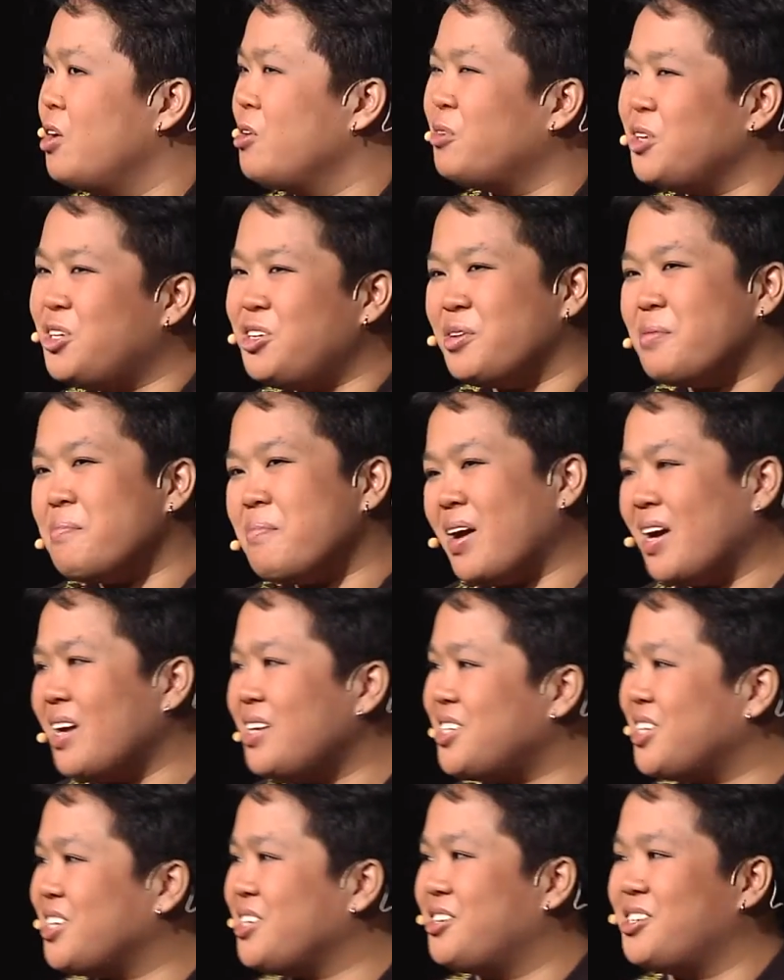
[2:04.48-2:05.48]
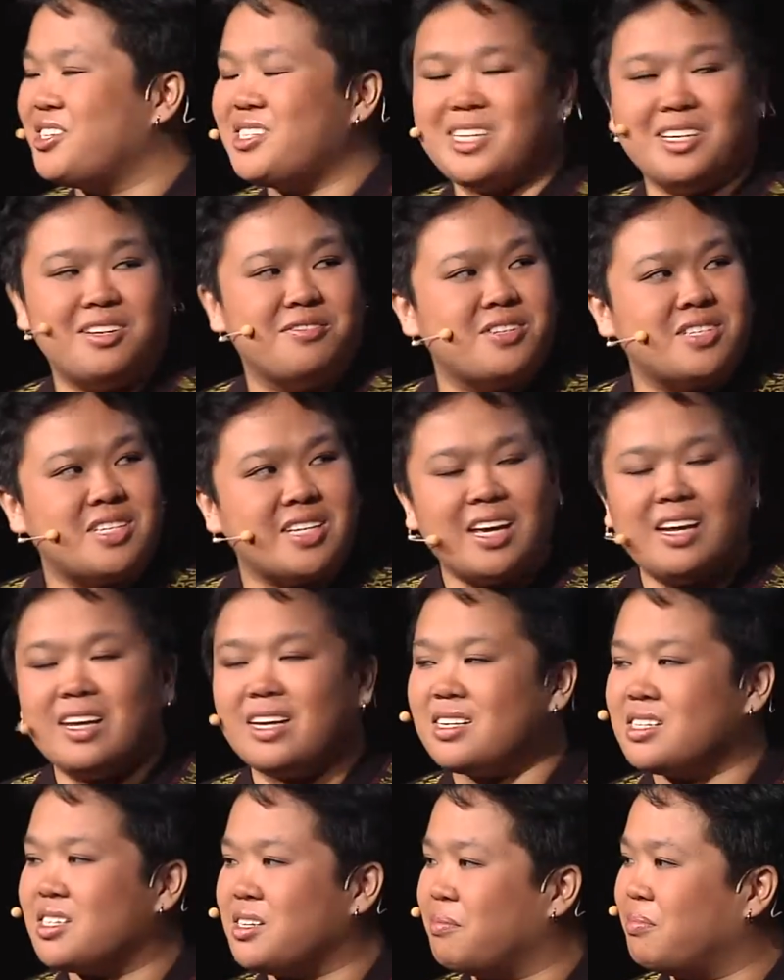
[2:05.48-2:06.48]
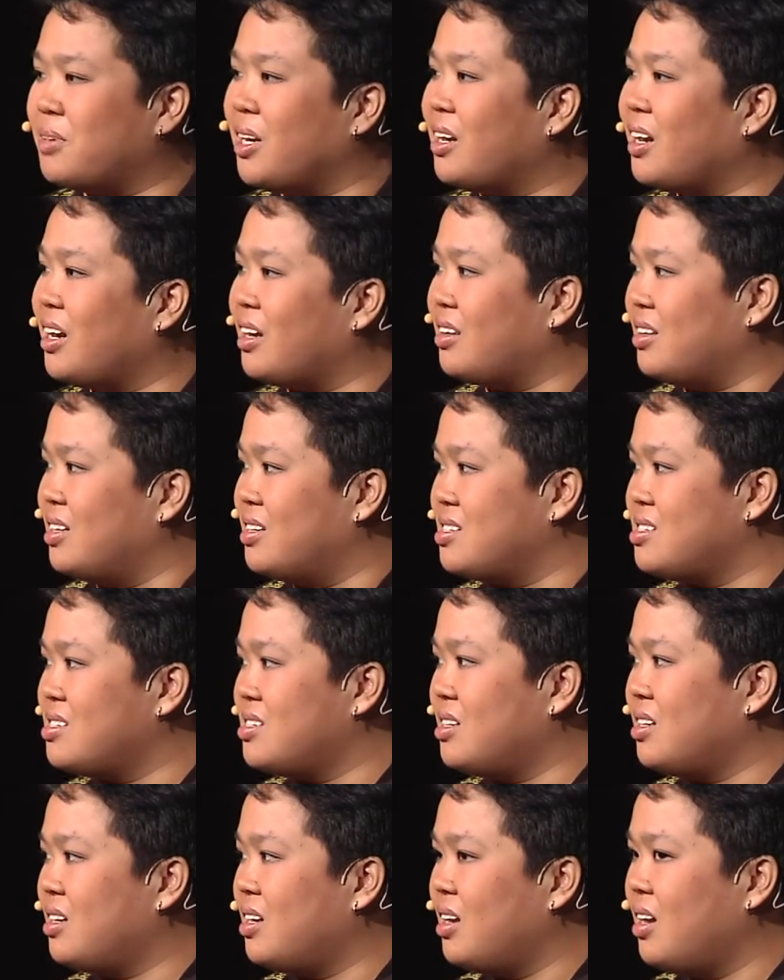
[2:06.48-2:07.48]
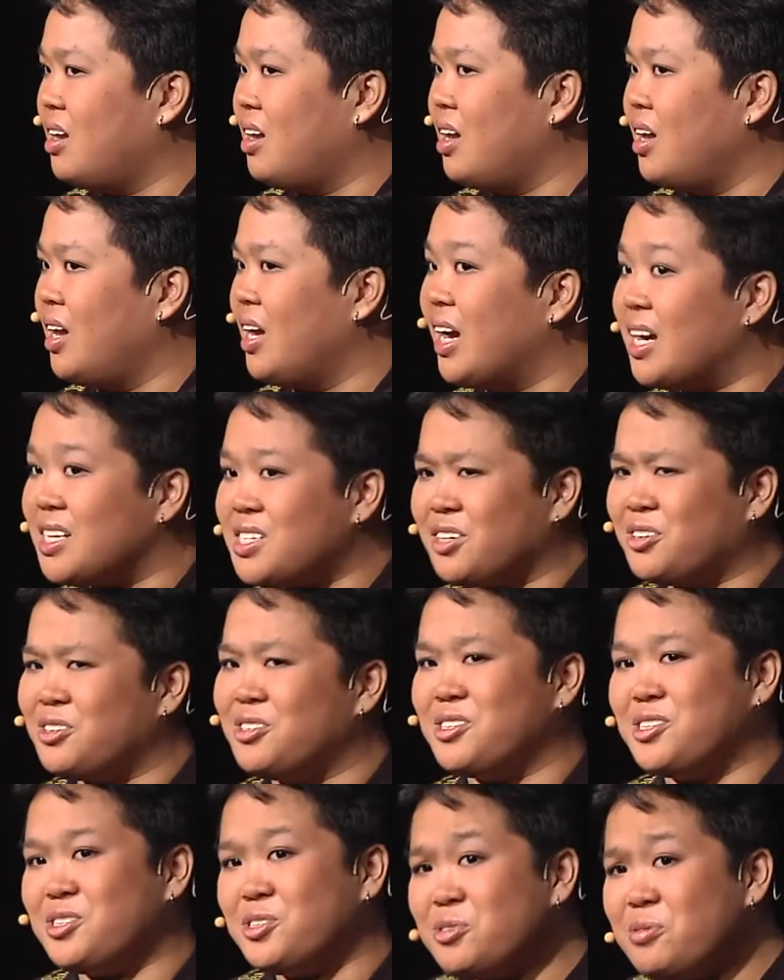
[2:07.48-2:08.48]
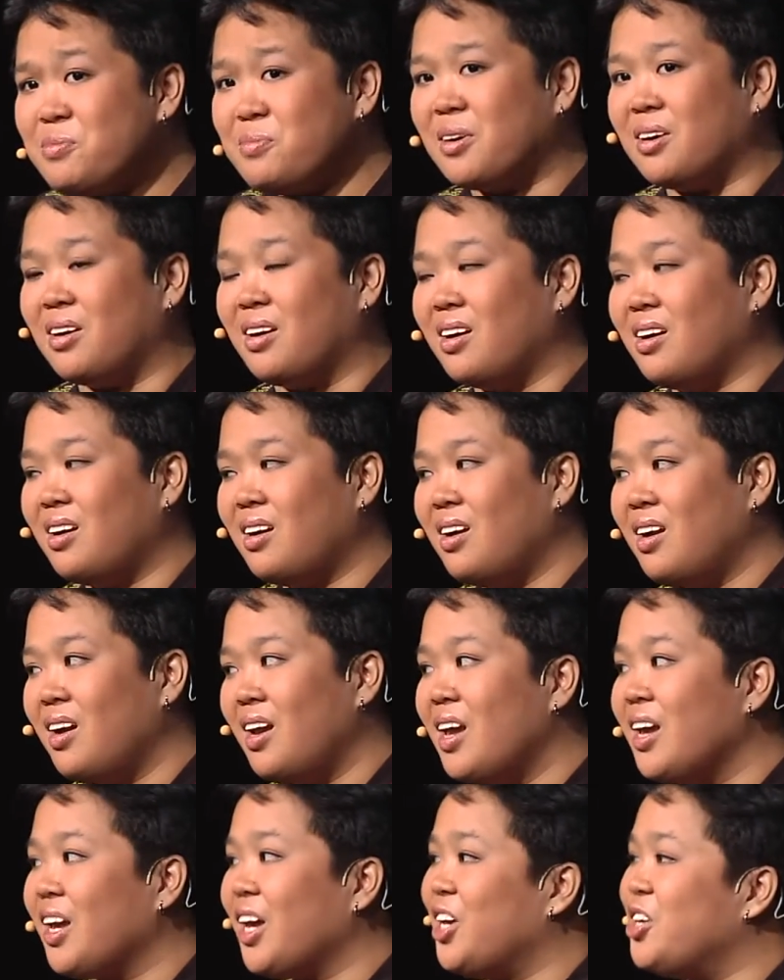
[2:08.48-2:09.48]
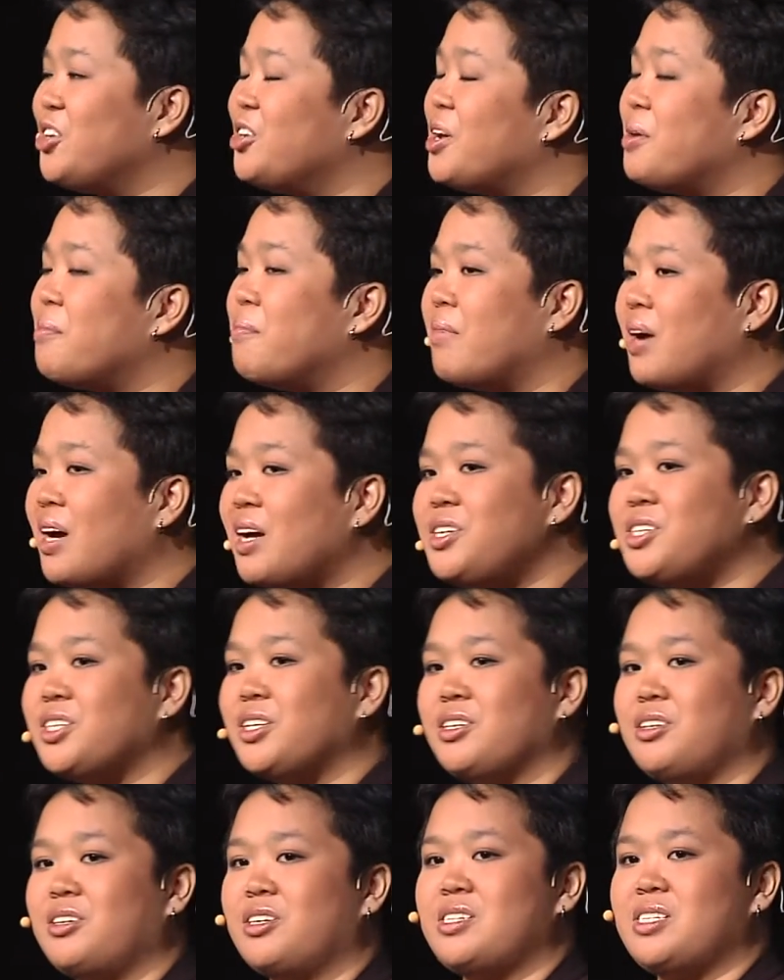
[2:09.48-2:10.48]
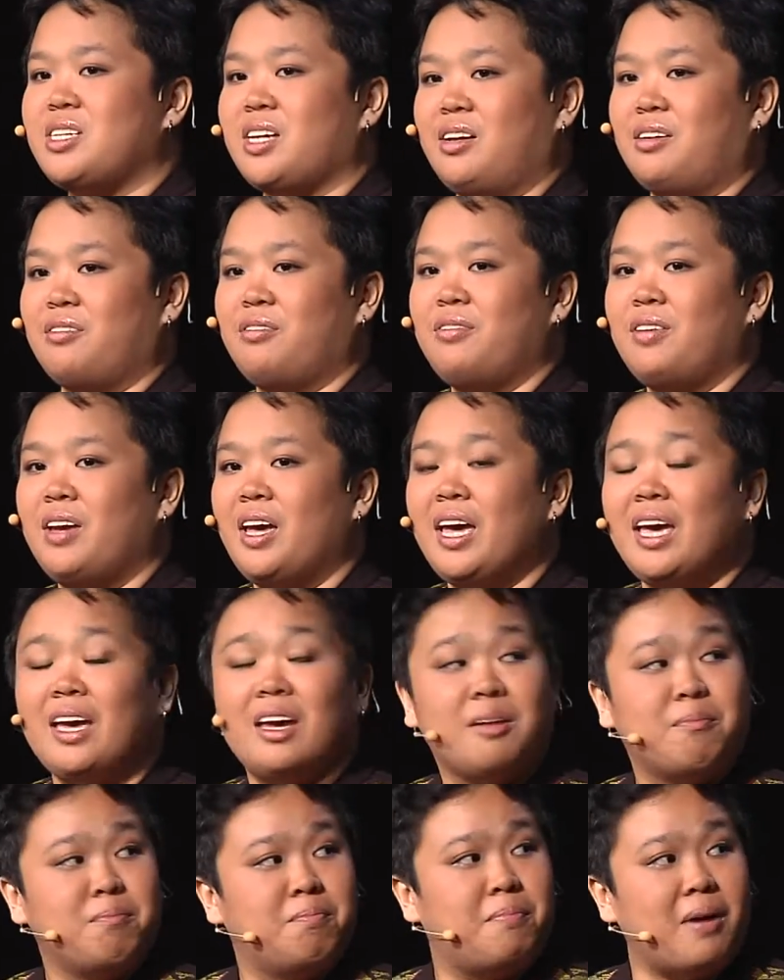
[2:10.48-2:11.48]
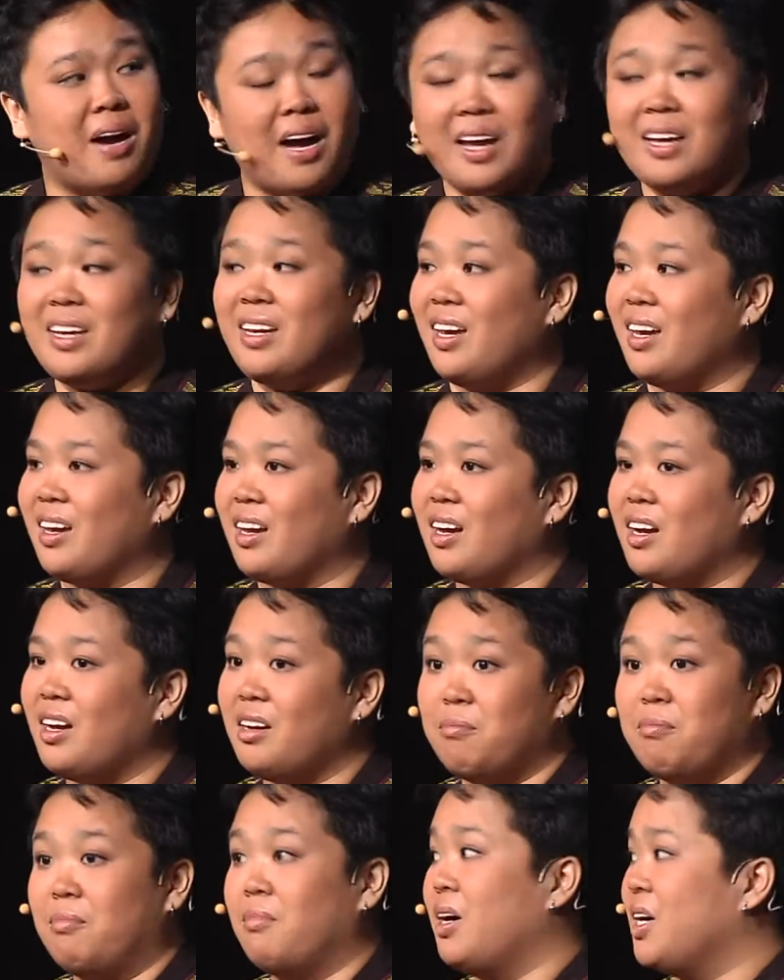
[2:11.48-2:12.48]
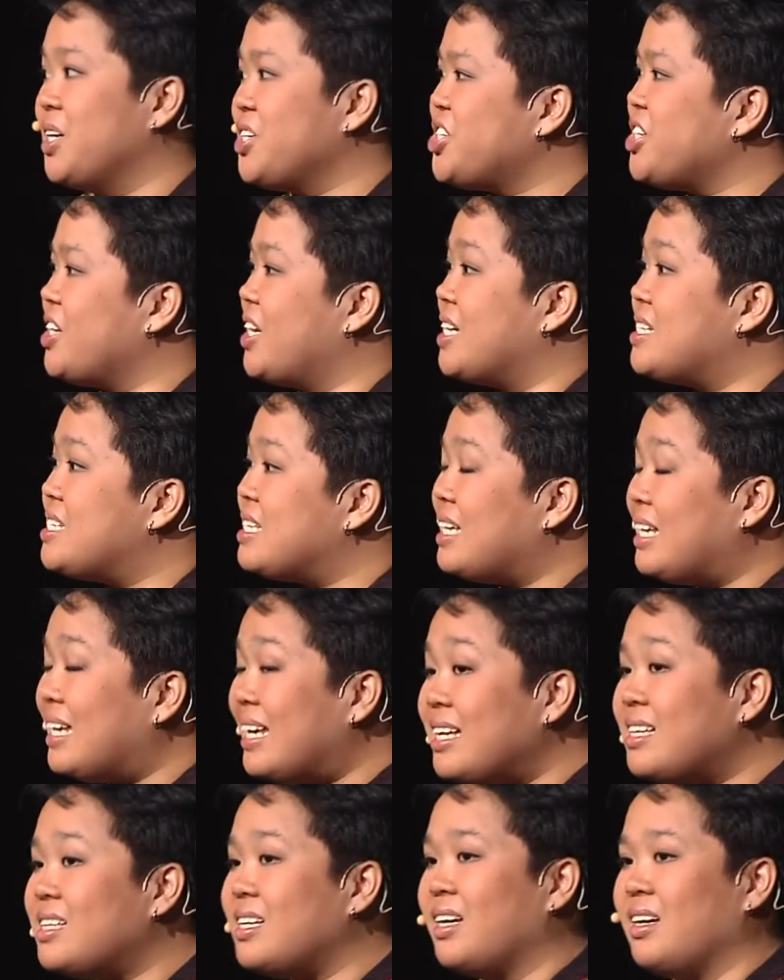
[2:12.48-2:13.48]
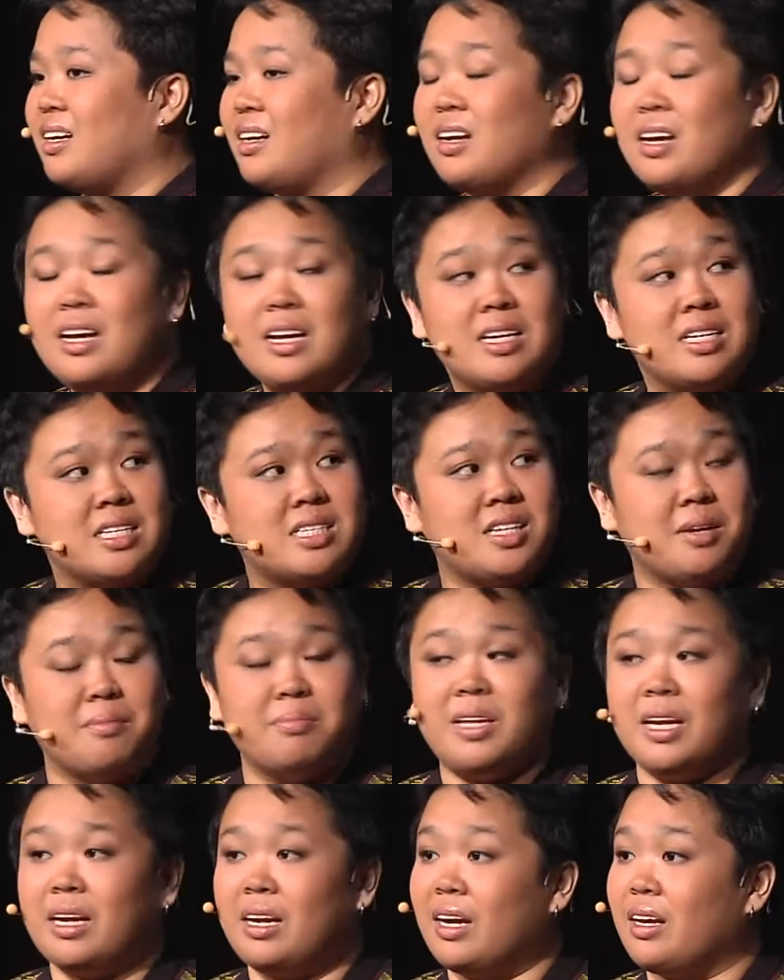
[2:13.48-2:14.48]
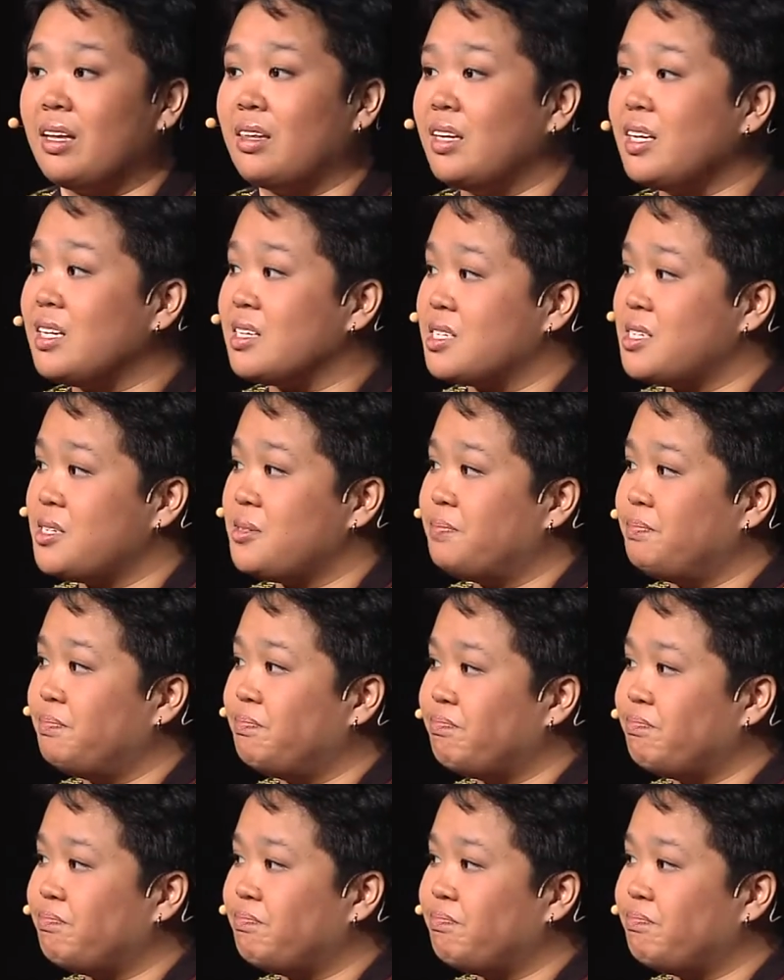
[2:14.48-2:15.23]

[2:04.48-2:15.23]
would you imagine yourself selling something like this? As a consumer, can you imagine yourself buying, much less eating, something like this?